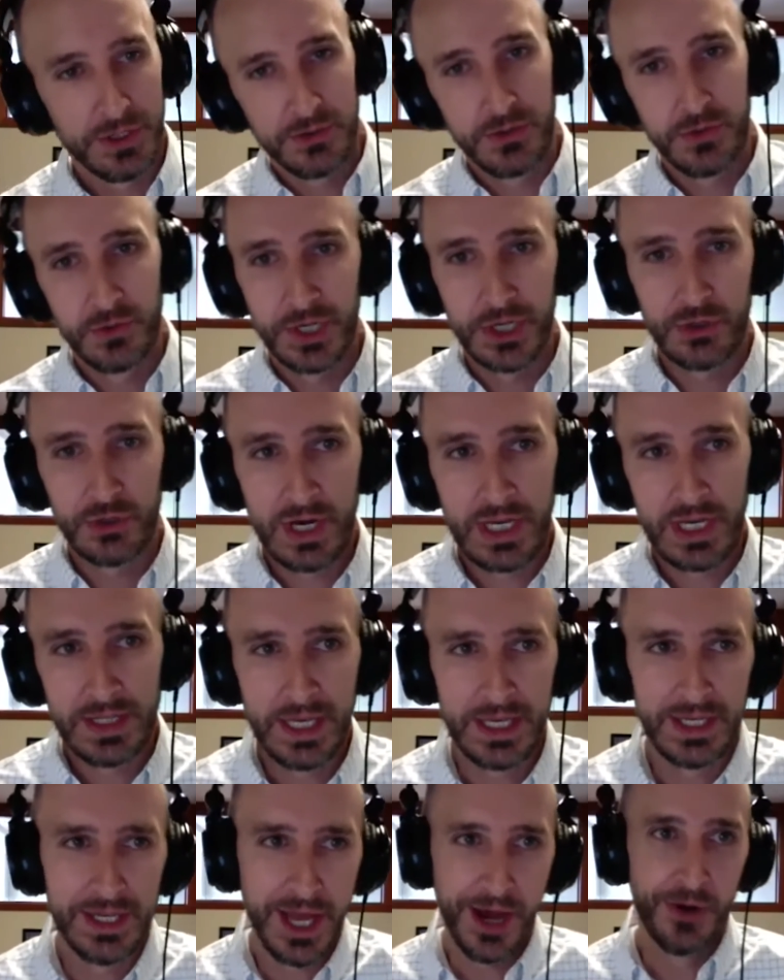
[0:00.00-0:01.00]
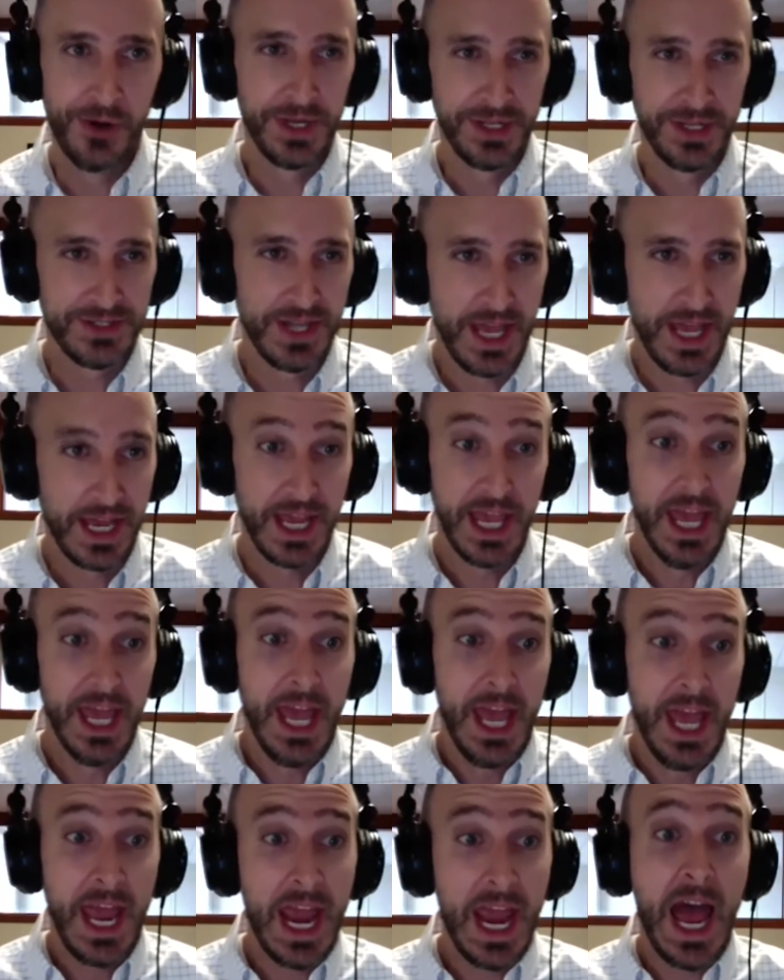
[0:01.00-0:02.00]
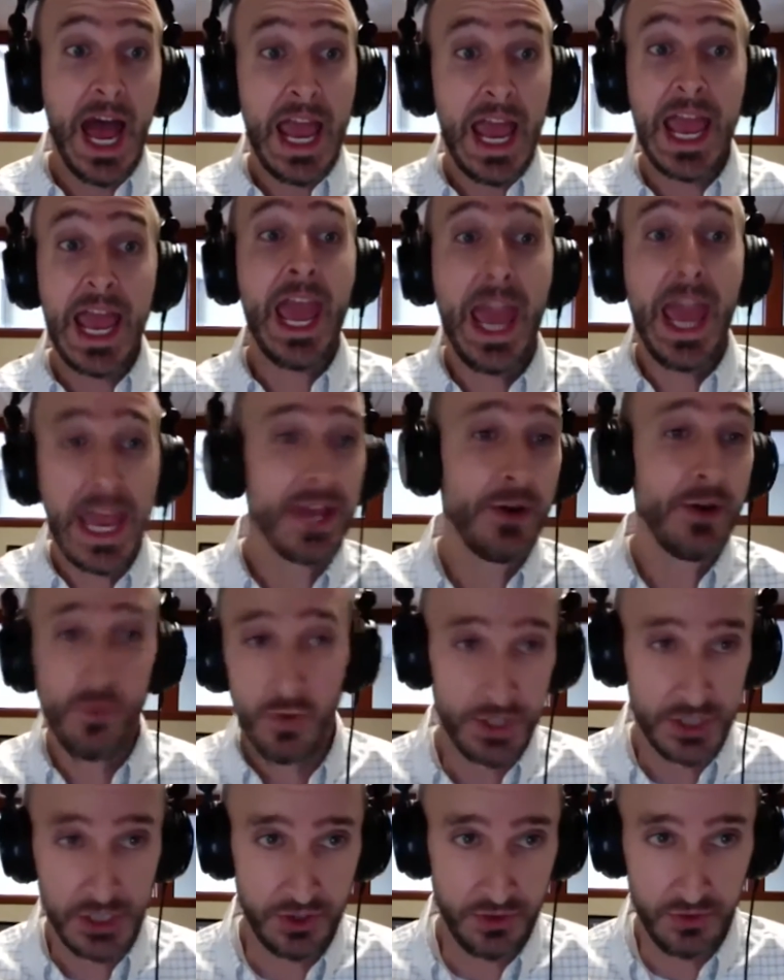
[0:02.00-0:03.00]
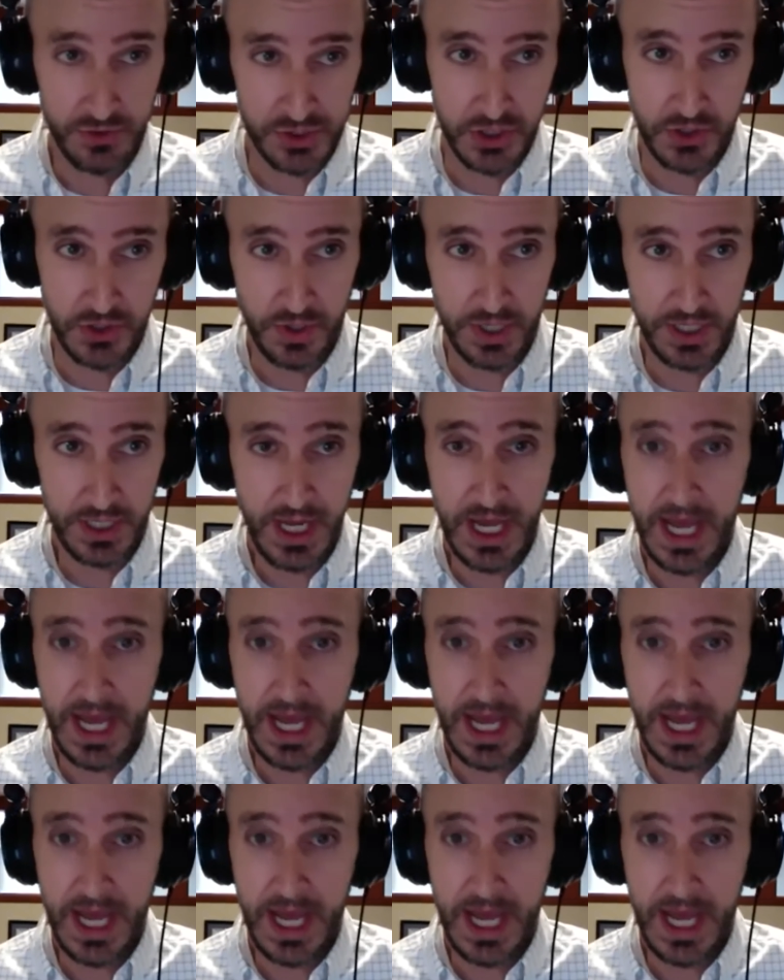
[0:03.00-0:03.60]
You're doing a great thing. No, it's hey, I hate what you're doing.